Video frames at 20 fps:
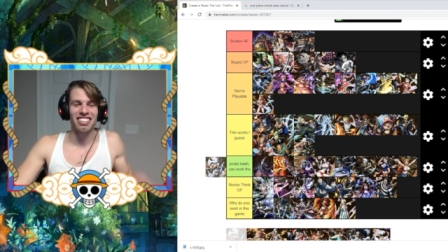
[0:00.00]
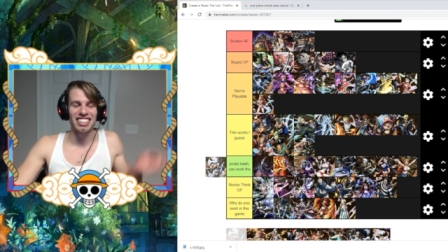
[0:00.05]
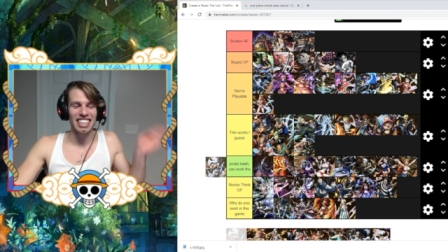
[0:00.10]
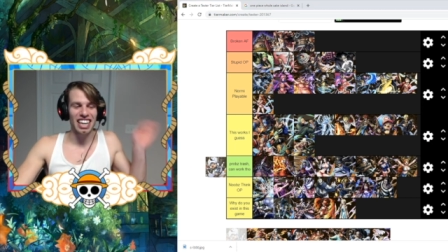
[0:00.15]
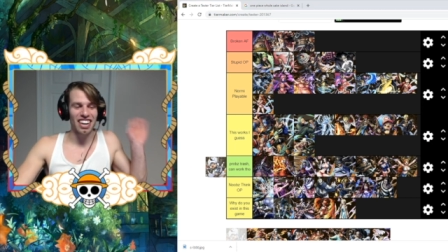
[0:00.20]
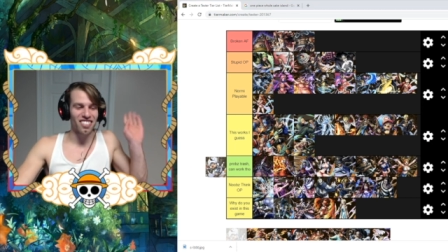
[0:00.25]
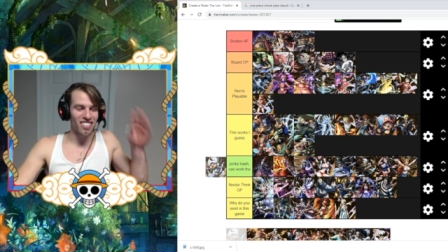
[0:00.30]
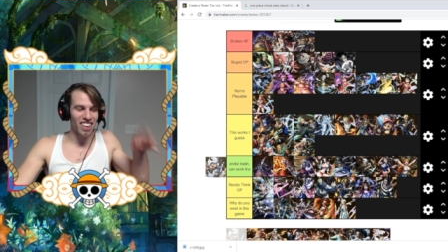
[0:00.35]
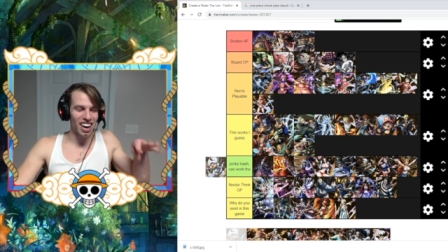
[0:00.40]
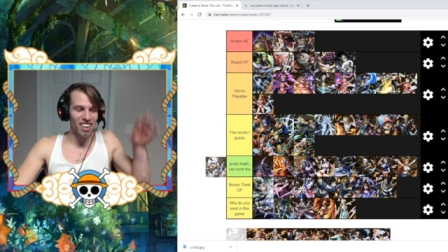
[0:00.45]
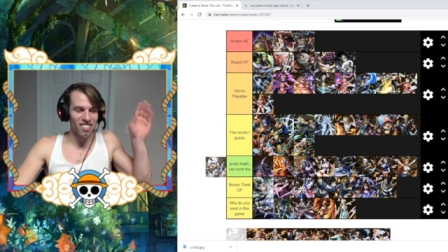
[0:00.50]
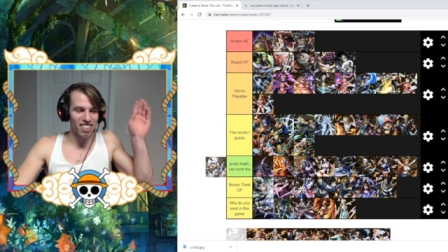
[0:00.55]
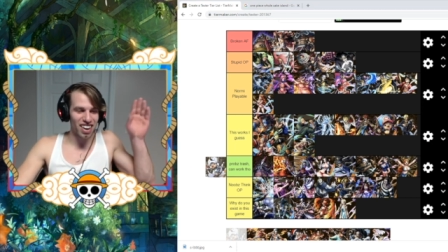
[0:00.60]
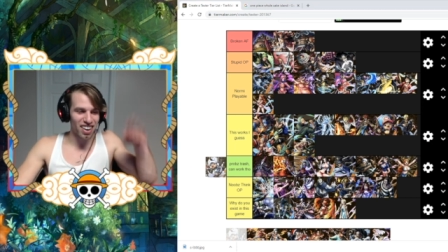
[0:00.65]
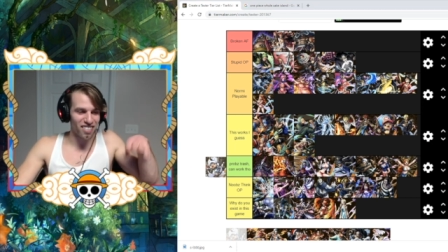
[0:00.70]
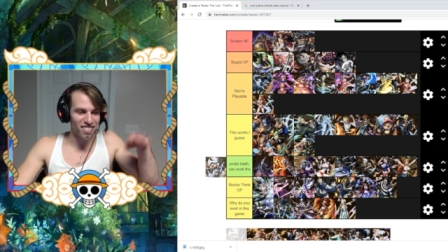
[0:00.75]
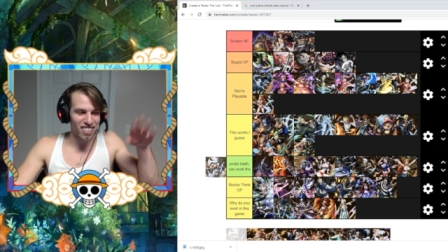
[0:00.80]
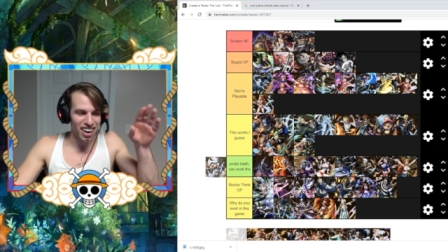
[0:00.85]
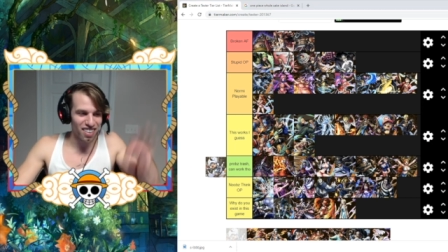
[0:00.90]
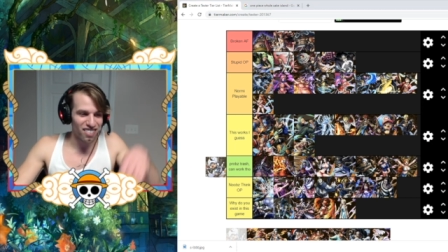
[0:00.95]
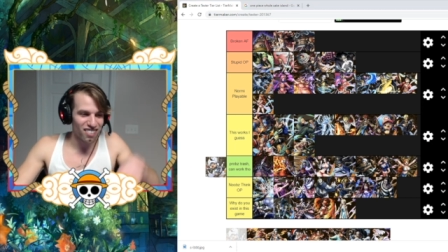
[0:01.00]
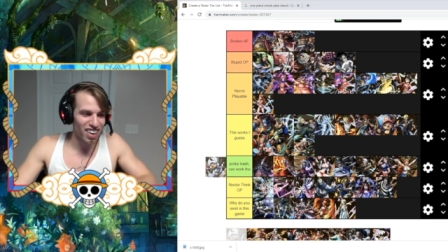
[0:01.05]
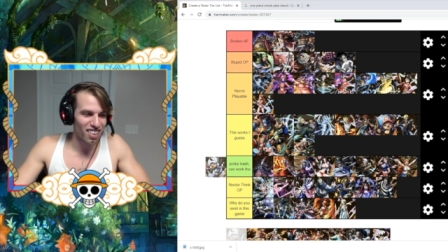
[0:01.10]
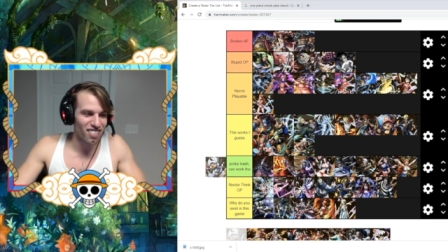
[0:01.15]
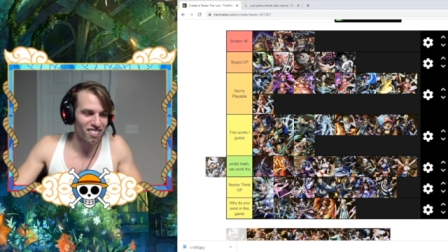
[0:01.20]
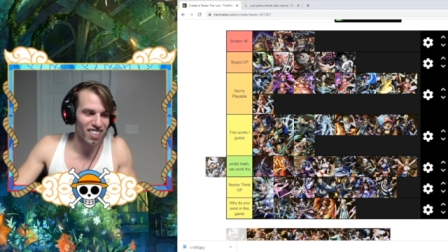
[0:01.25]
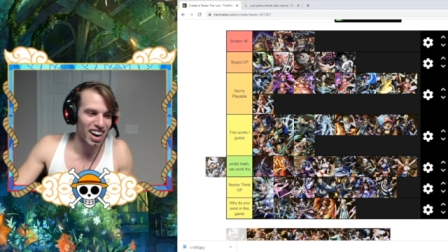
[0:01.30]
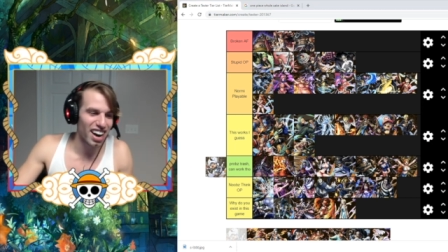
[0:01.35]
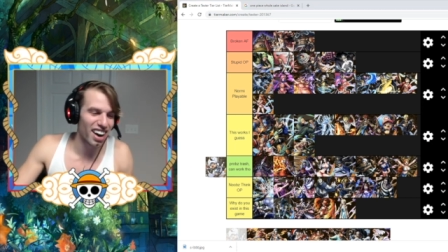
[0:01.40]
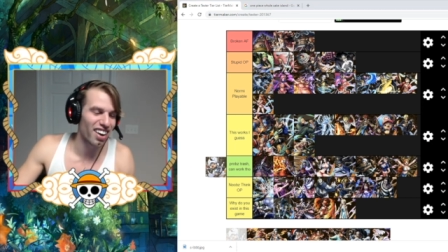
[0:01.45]
He's like, wow, wow, wow,
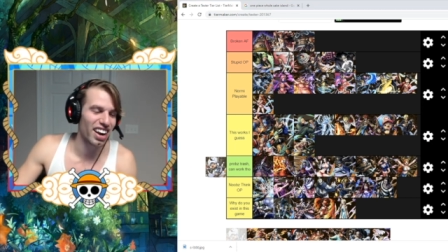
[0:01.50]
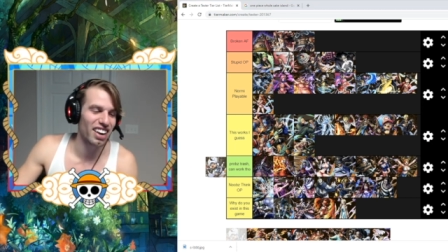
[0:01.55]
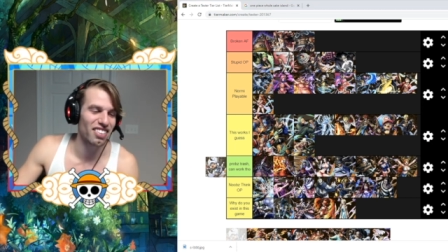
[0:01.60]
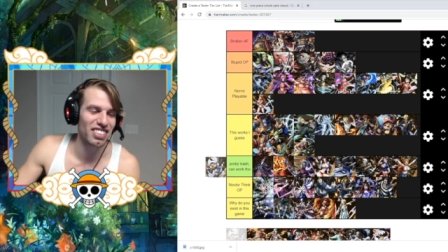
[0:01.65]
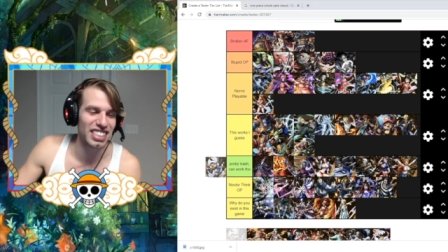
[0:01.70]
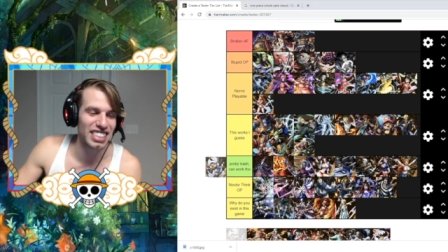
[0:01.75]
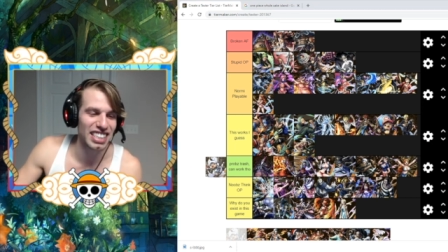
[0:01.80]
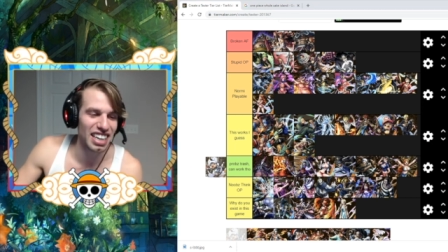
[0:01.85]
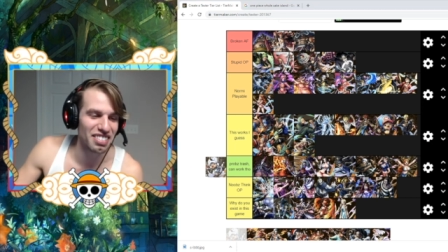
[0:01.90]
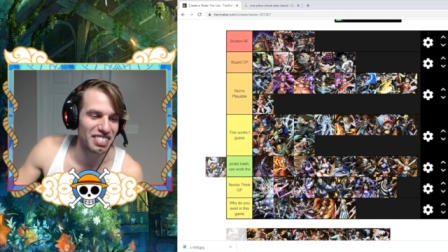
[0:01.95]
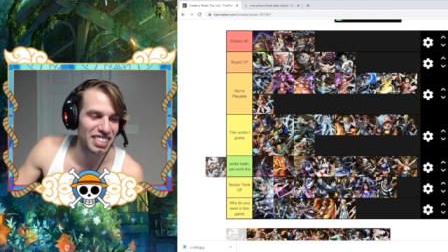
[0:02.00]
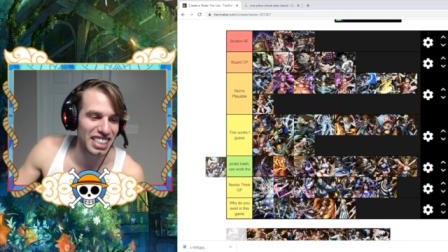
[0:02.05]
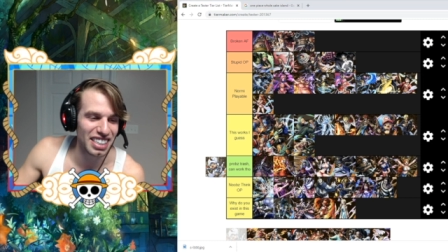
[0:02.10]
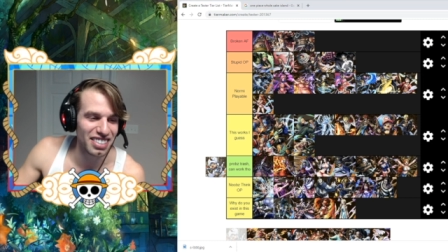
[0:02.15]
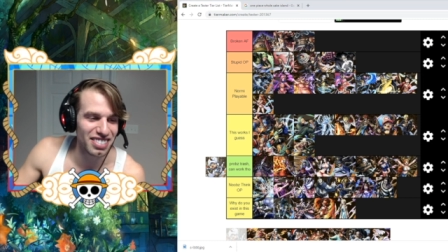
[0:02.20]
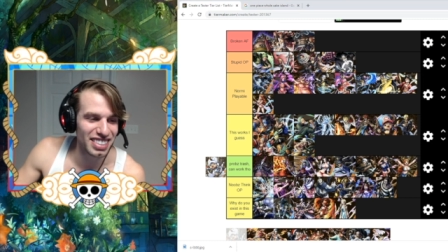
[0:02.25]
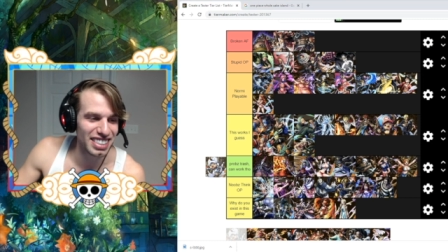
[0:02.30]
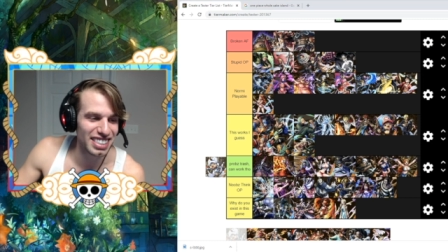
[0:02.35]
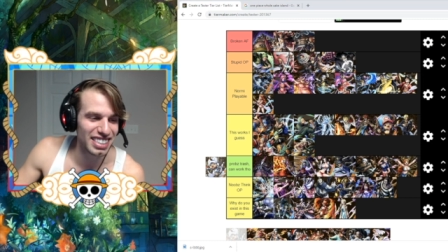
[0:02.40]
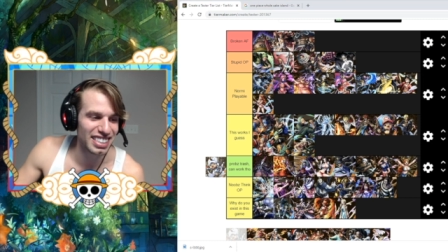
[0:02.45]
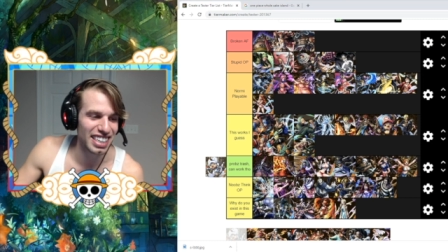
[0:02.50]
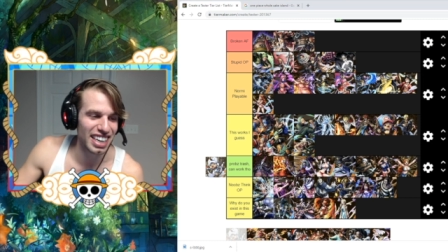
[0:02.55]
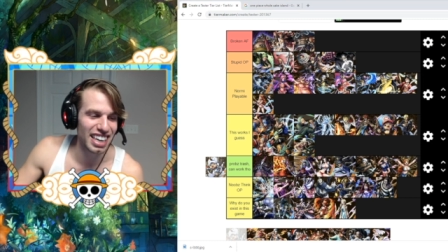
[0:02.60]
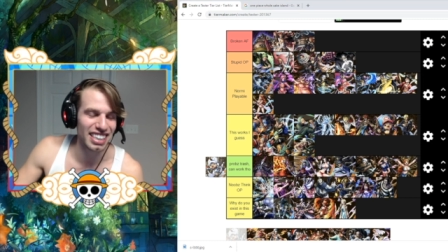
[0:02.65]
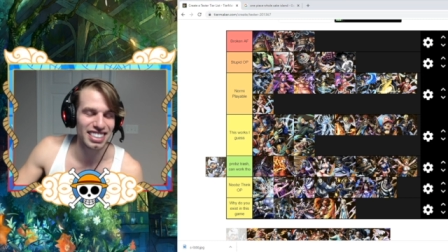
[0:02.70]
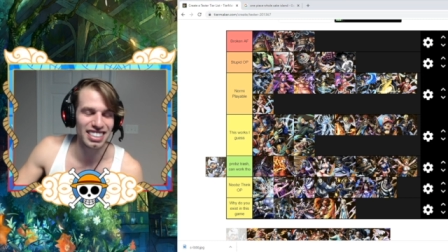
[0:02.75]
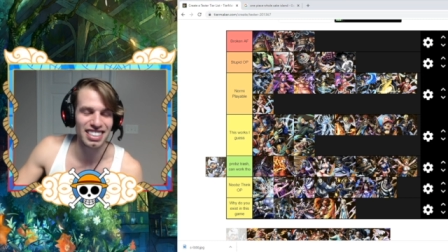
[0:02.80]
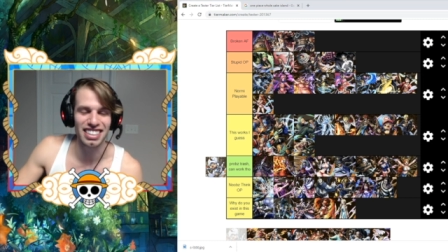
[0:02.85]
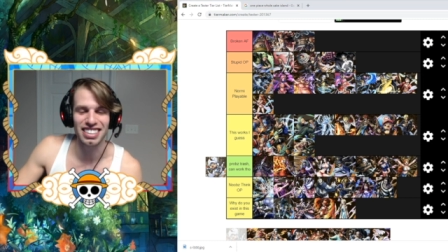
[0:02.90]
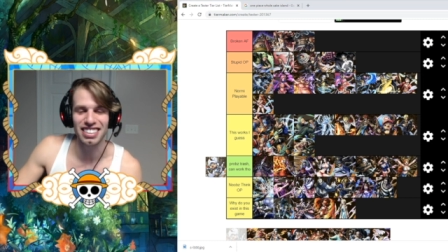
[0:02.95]
wow, wow, every time he comes in and
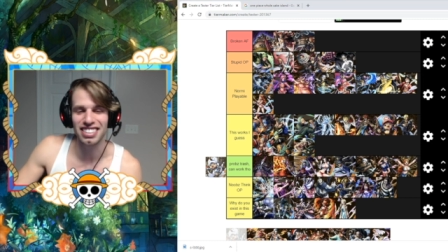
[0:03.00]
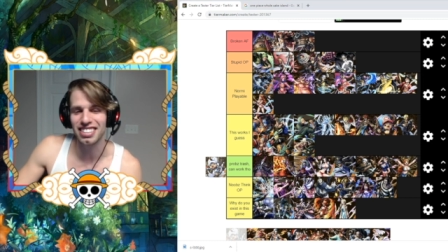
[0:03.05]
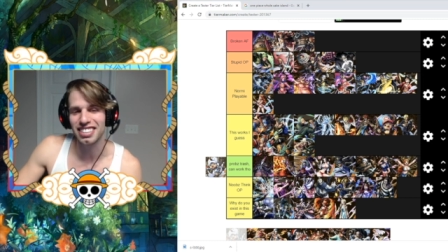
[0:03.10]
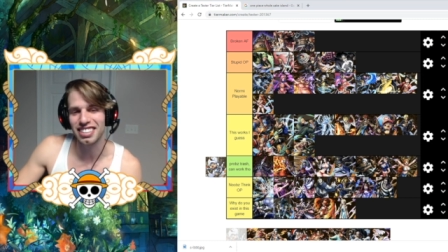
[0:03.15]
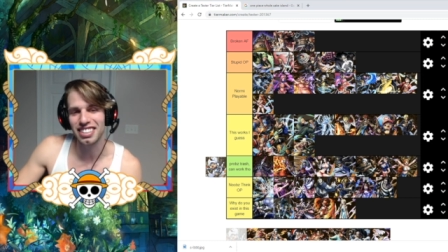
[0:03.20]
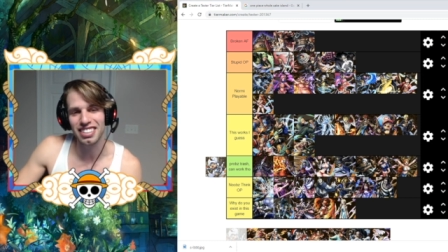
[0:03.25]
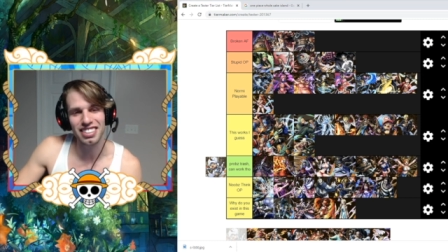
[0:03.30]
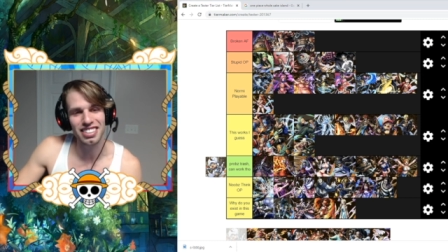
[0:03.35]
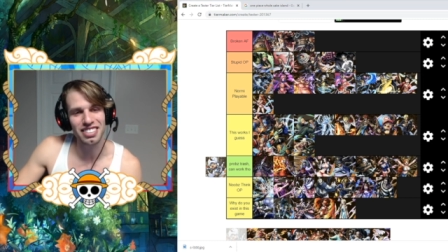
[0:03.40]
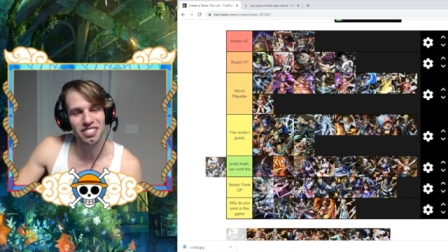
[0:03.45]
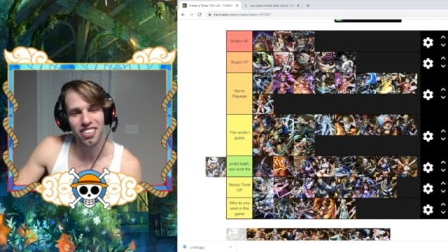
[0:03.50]
attacks, and then he just gets,